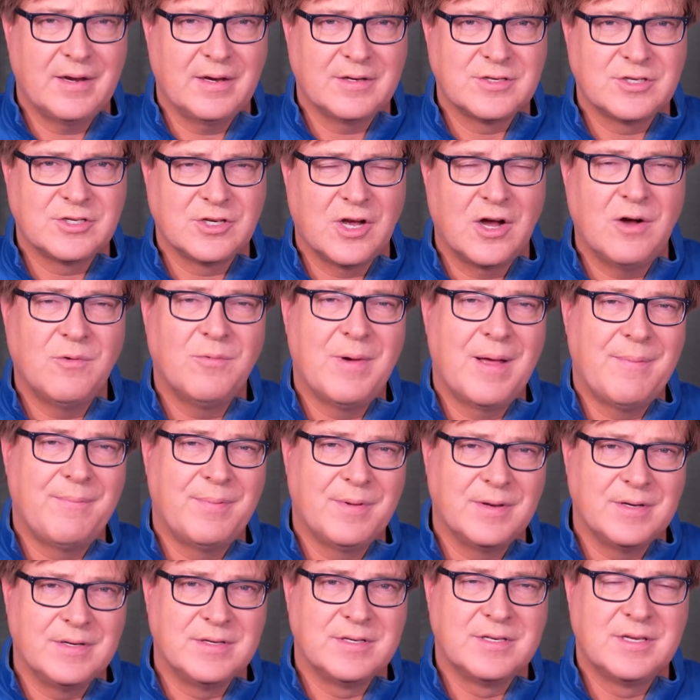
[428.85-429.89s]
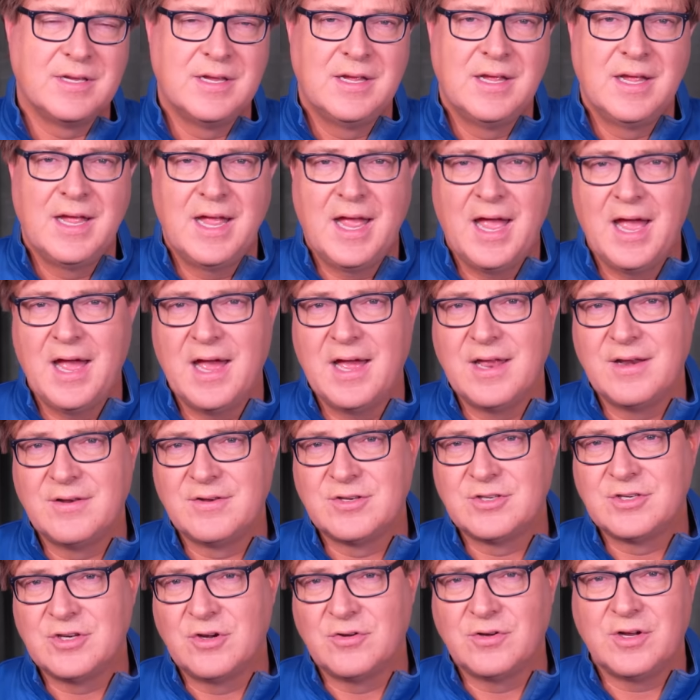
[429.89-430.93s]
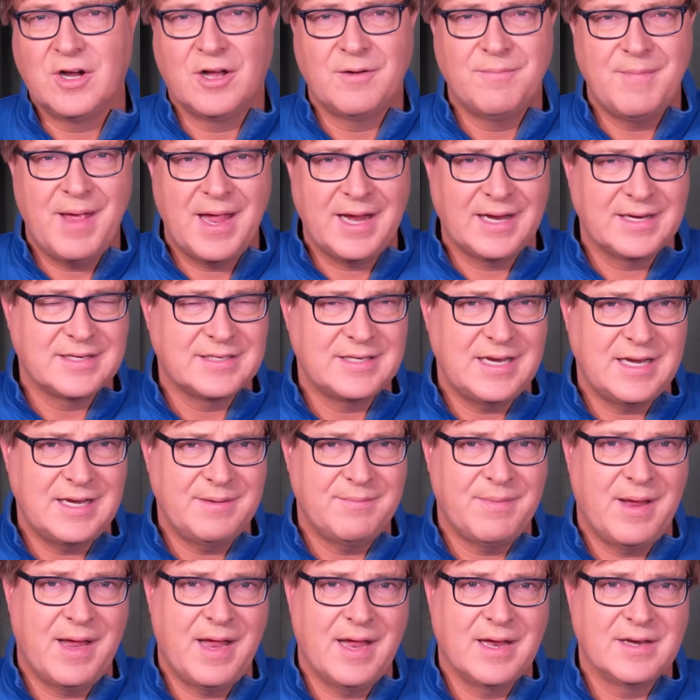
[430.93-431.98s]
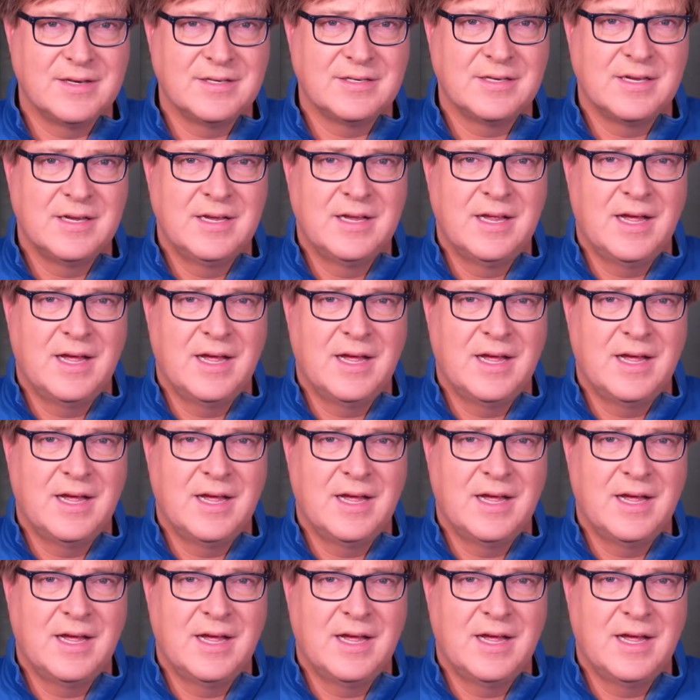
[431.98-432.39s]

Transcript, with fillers: assault weapons and so-called magazine bans.